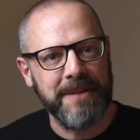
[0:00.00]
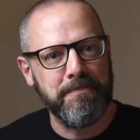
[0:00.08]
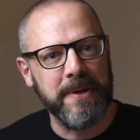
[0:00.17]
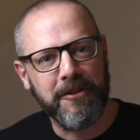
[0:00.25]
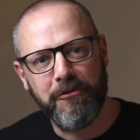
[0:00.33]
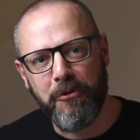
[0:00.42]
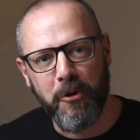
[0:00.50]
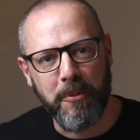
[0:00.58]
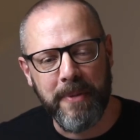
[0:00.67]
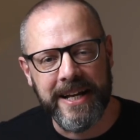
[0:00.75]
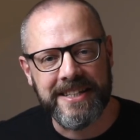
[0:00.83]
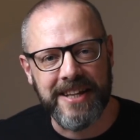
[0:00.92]
pig for
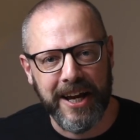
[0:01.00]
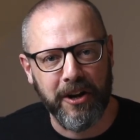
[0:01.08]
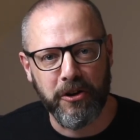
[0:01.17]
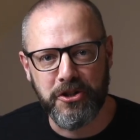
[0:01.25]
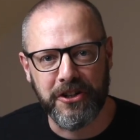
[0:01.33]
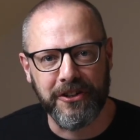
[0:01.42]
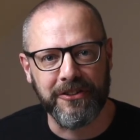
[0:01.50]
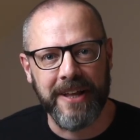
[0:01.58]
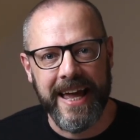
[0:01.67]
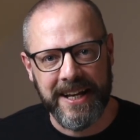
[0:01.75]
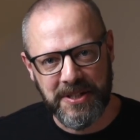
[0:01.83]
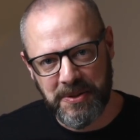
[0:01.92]
my psychological
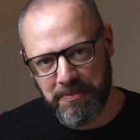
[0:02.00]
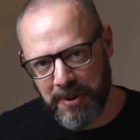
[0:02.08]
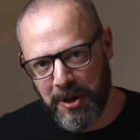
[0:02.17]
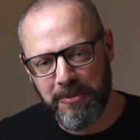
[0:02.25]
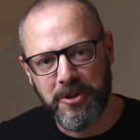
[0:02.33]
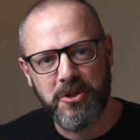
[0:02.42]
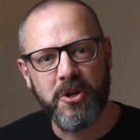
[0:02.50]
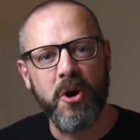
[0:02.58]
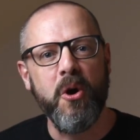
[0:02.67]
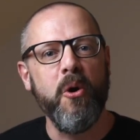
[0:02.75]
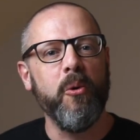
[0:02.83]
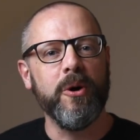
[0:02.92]
experiments
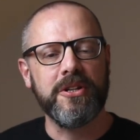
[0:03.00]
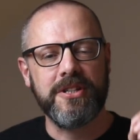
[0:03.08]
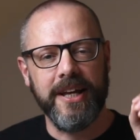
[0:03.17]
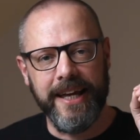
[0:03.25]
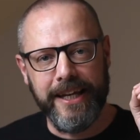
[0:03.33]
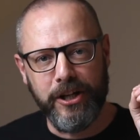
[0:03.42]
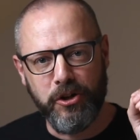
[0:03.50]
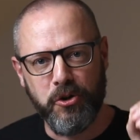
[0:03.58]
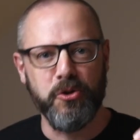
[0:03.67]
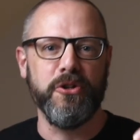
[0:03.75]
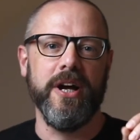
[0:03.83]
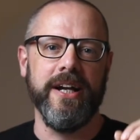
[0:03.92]
was a
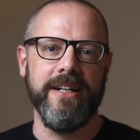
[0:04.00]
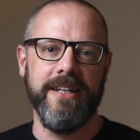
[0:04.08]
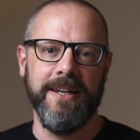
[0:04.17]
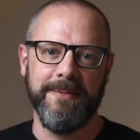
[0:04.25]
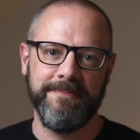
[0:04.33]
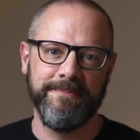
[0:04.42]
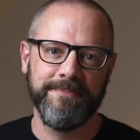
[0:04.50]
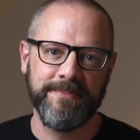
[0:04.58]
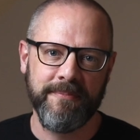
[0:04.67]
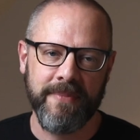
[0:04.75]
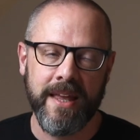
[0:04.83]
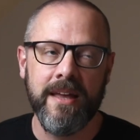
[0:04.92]
good idea.
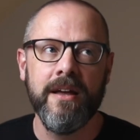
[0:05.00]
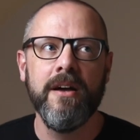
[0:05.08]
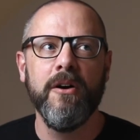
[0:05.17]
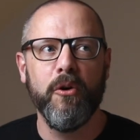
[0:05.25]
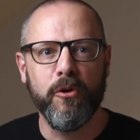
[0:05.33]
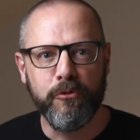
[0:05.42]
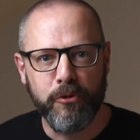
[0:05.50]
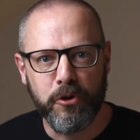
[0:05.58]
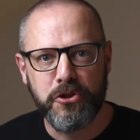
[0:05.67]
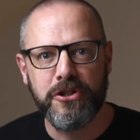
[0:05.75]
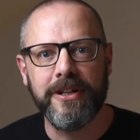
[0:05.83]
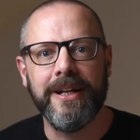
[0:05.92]

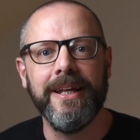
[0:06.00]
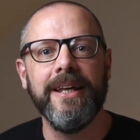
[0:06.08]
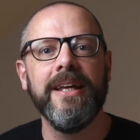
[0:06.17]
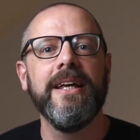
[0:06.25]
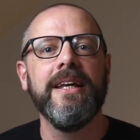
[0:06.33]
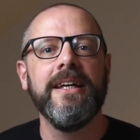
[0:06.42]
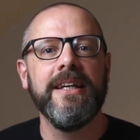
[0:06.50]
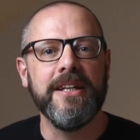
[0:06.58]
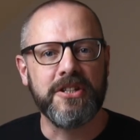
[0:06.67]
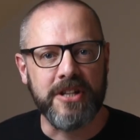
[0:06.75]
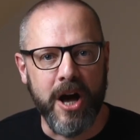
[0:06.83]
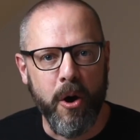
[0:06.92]
Unfortunately, he
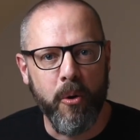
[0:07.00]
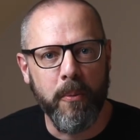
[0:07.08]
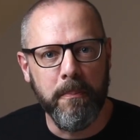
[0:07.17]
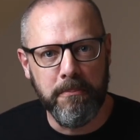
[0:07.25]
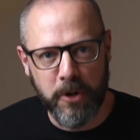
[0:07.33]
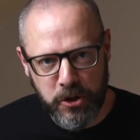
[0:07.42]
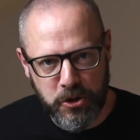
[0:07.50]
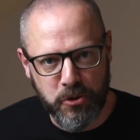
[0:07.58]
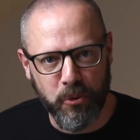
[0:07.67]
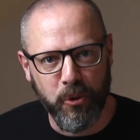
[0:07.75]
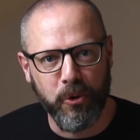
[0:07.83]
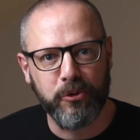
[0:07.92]
is now much too
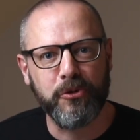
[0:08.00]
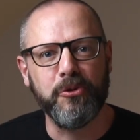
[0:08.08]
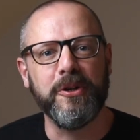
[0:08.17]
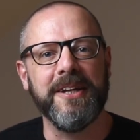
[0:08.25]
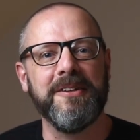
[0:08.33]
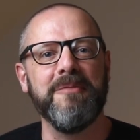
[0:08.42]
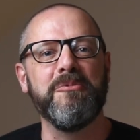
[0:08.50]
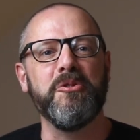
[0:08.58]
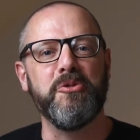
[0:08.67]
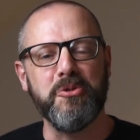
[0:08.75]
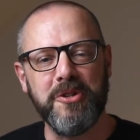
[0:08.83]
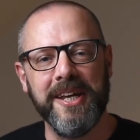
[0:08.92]
old to get him to
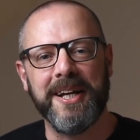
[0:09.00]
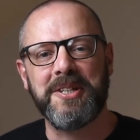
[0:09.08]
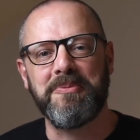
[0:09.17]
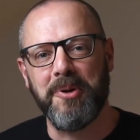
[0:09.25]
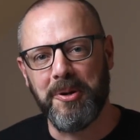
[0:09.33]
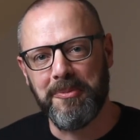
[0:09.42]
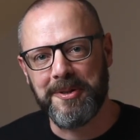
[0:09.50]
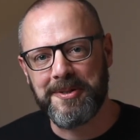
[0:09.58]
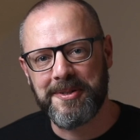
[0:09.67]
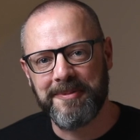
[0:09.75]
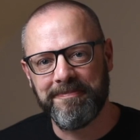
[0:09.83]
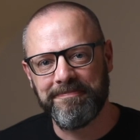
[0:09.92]
do the experiments.